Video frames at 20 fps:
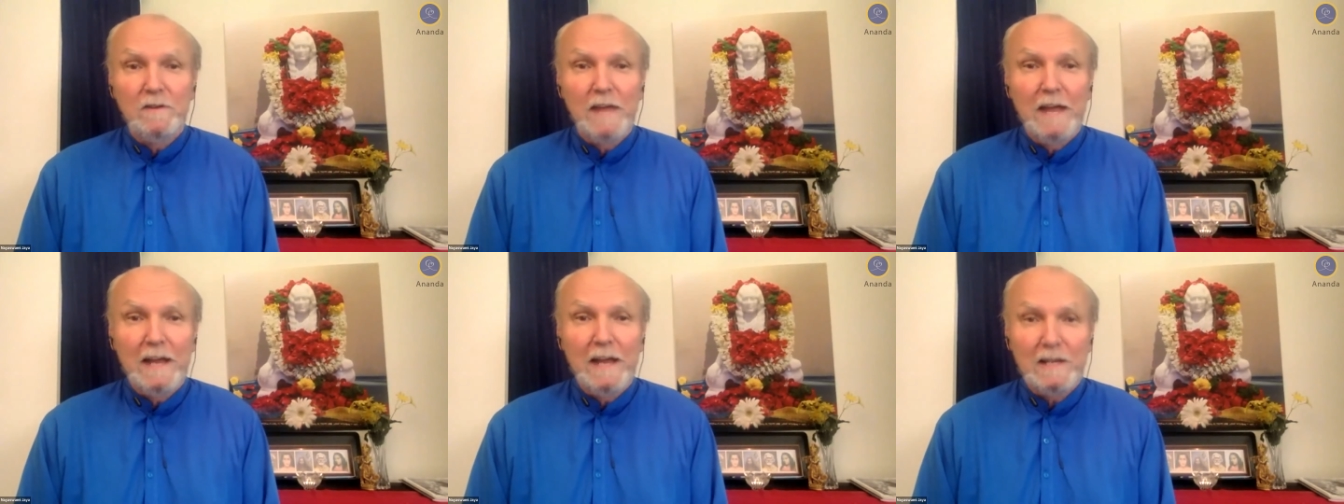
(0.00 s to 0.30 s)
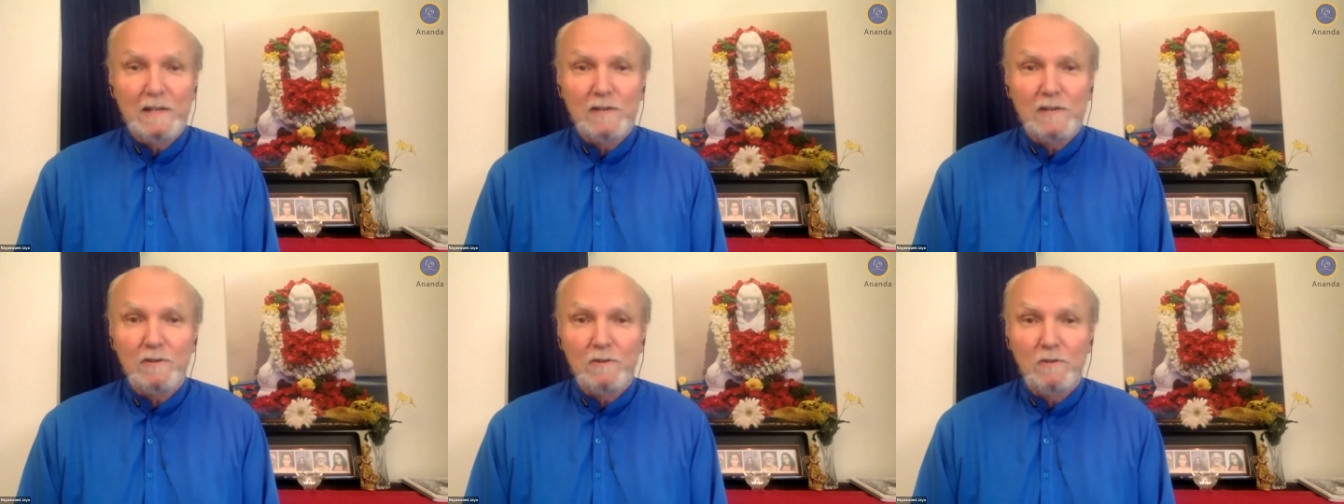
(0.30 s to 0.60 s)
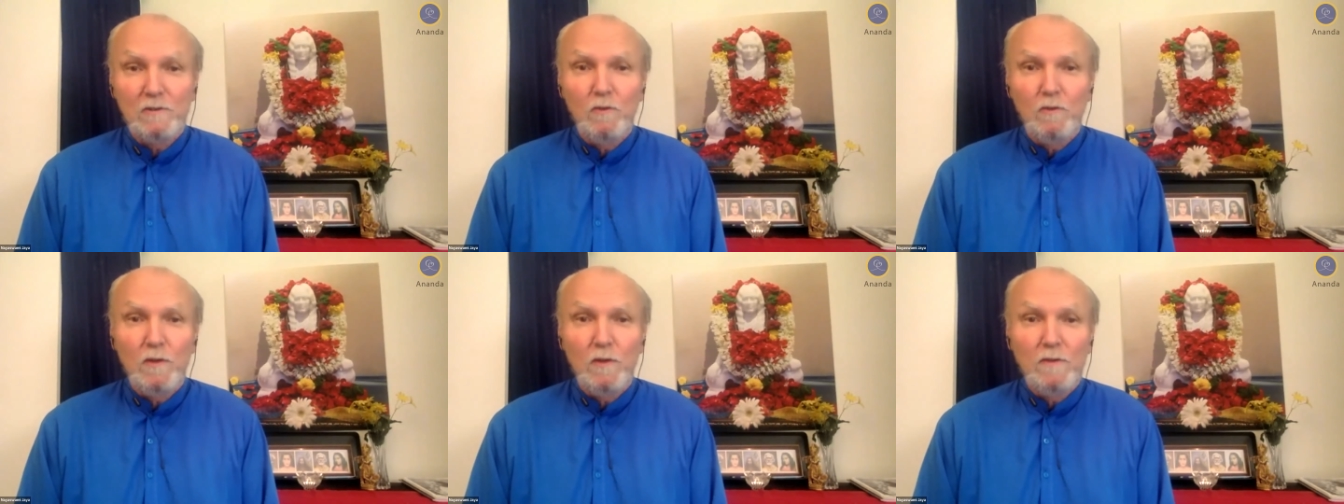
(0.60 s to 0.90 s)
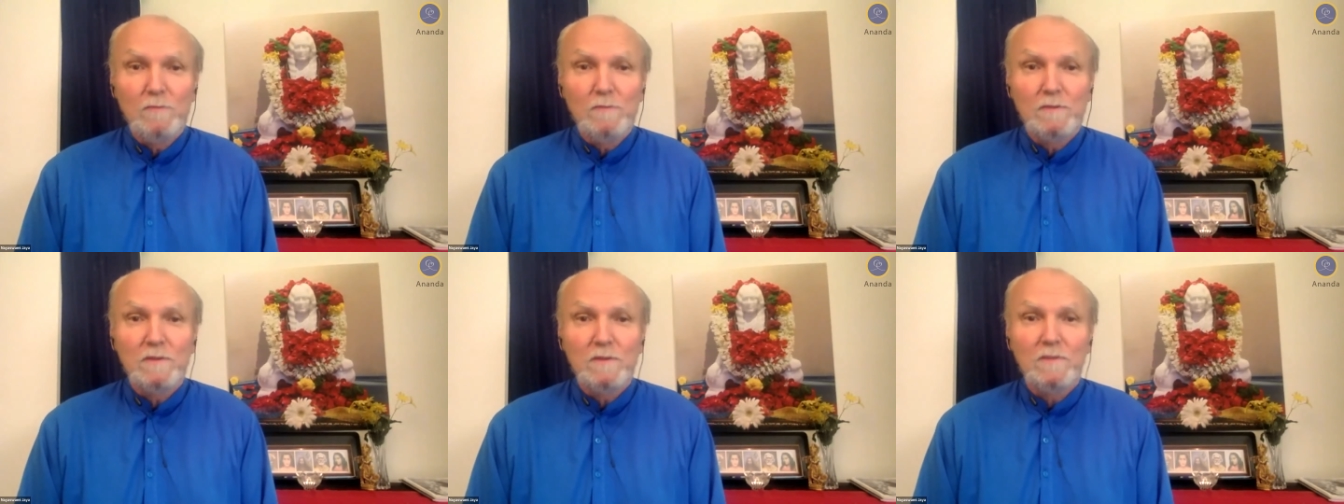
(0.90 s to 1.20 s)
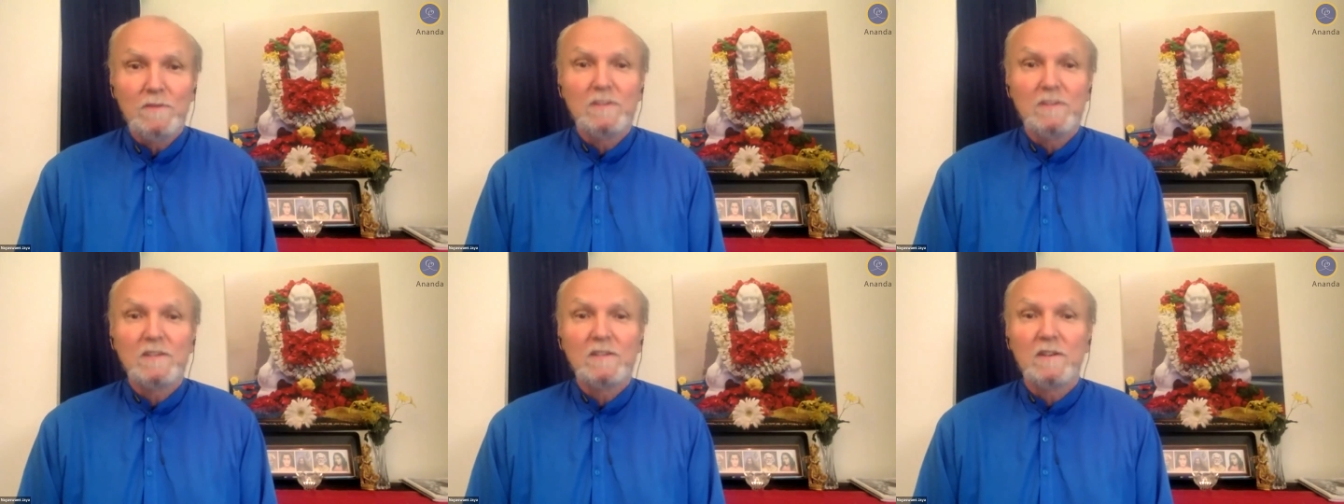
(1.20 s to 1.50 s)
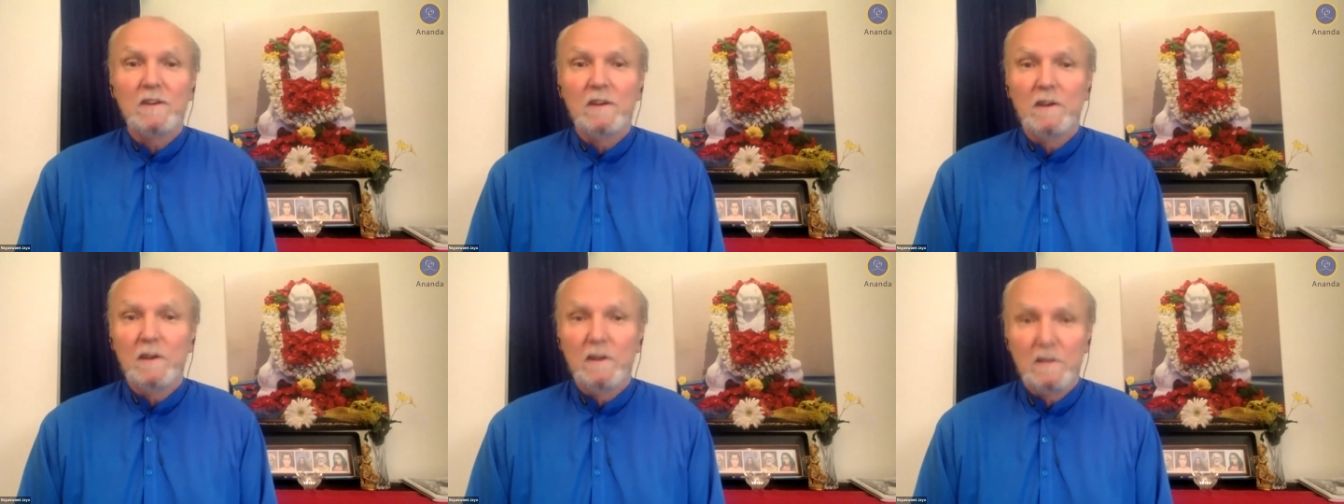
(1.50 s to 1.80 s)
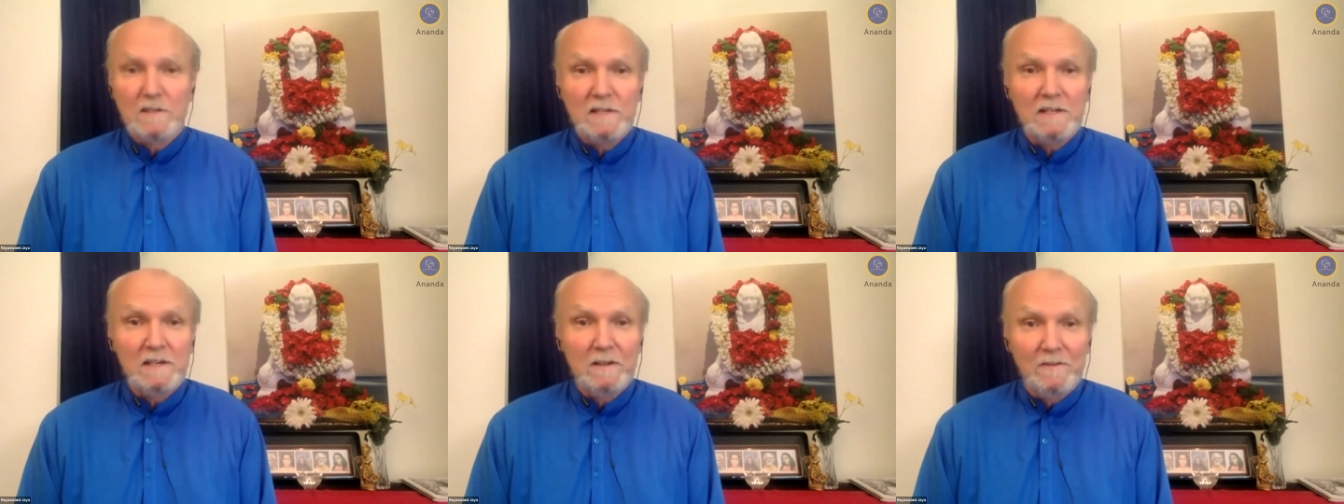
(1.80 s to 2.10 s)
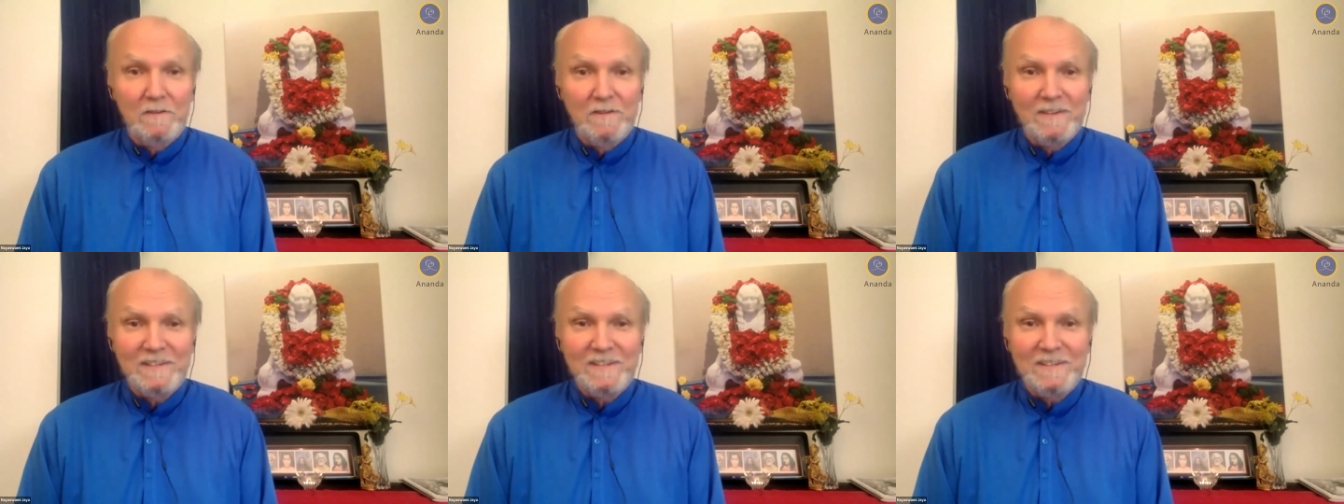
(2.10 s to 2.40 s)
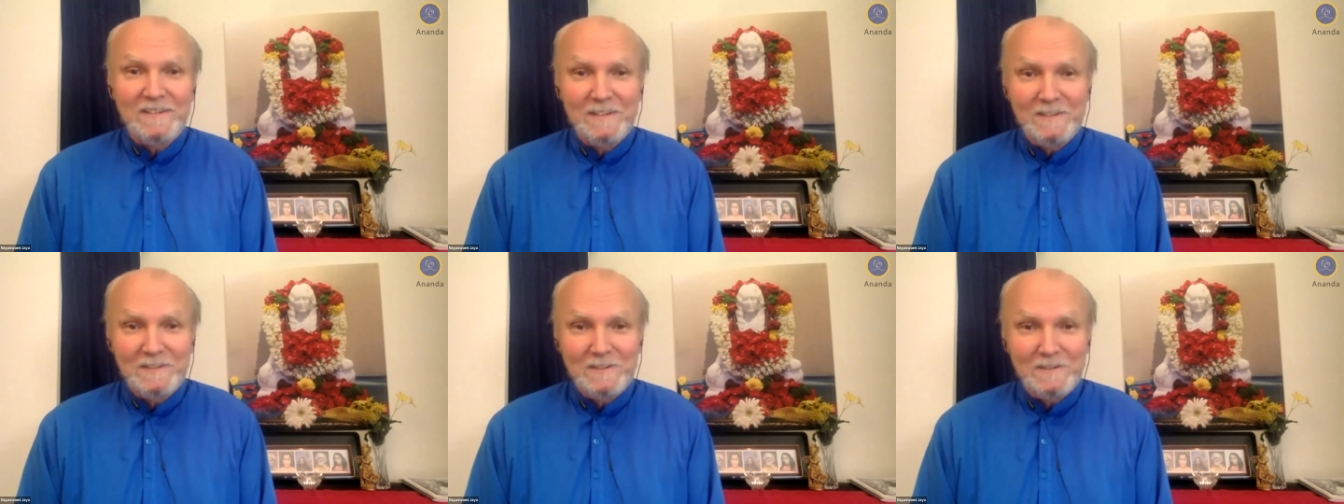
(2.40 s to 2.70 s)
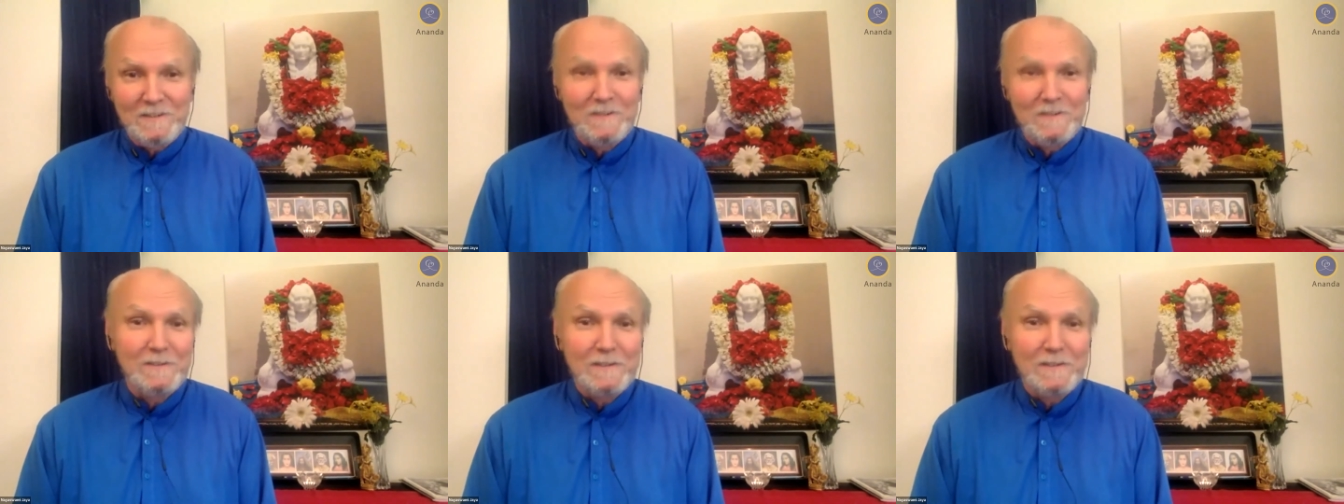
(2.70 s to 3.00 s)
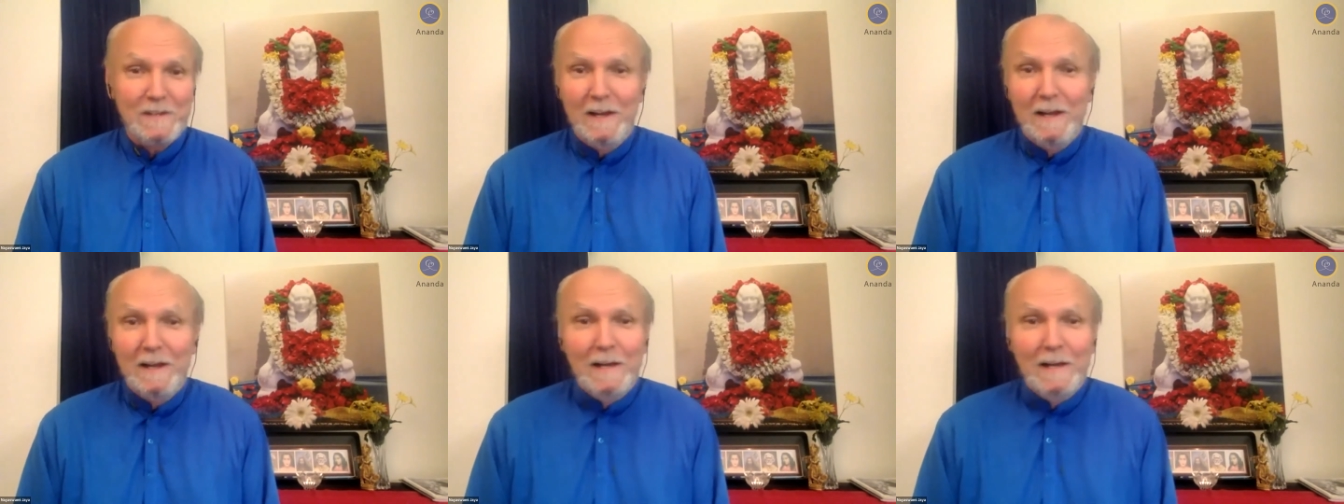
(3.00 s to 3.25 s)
natural rhythms of the stars and of the seasons.